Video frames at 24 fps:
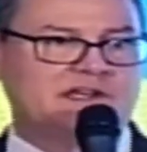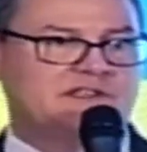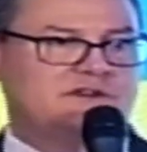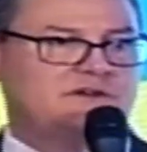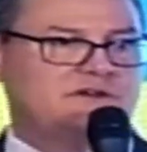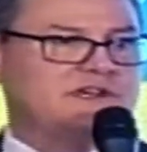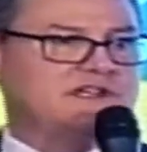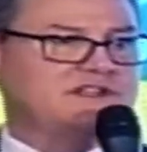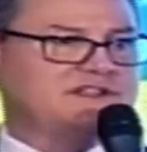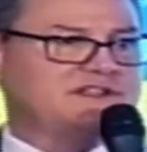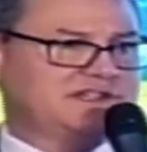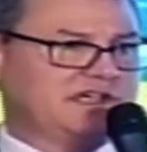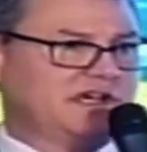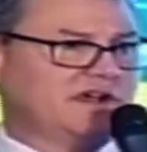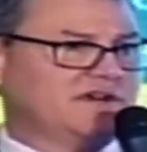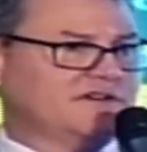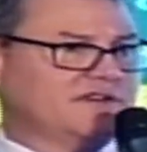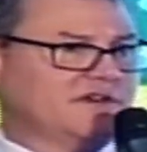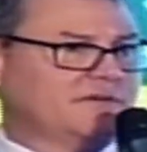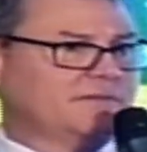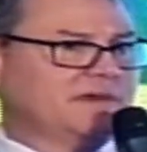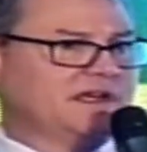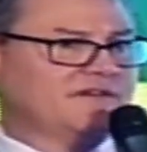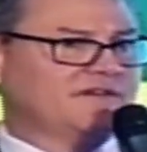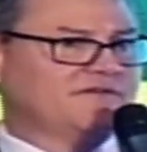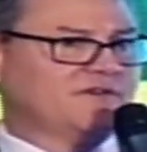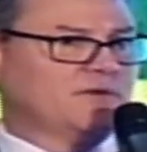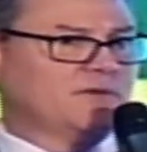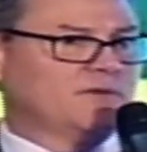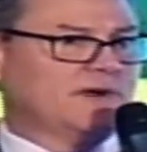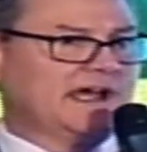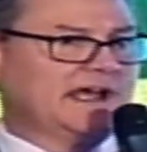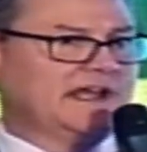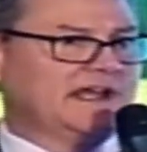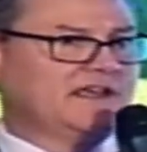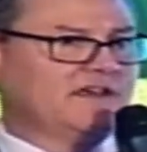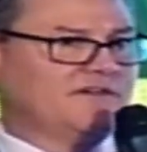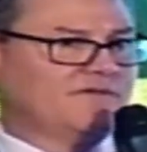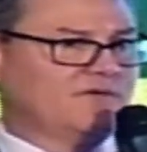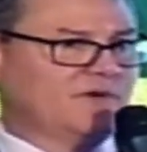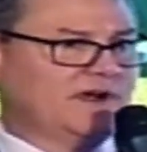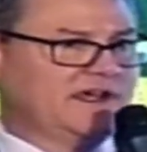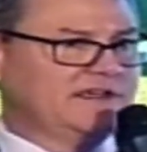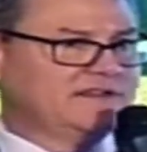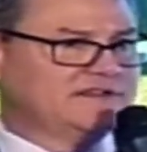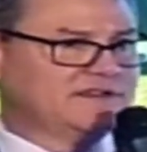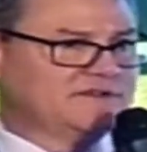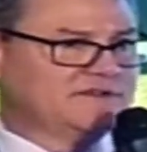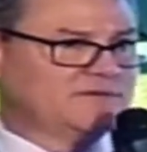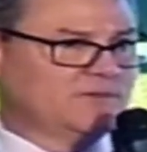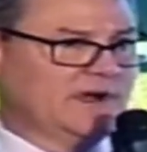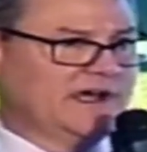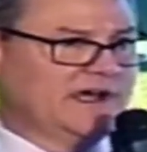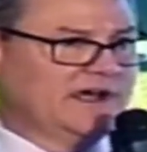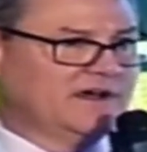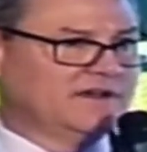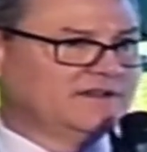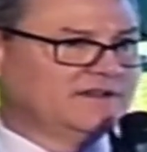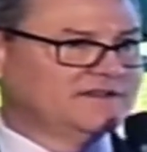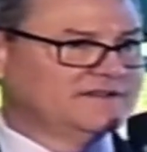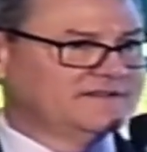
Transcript: you can share them in a variety of ways as well.